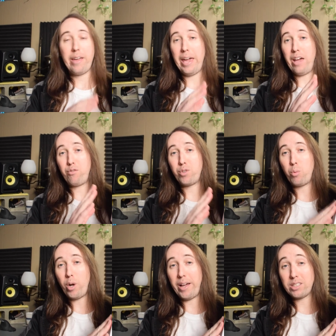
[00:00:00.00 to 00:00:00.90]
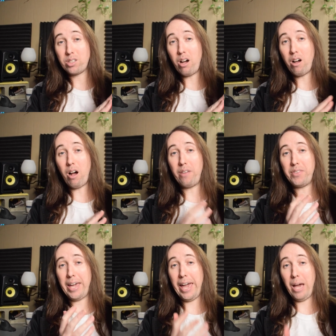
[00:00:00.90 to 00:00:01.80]
And from what I saw on
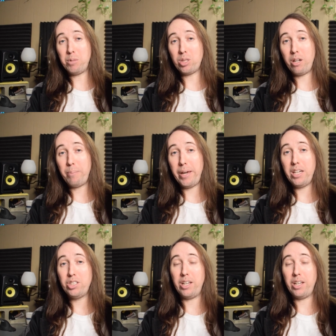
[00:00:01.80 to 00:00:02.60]
the Amazon page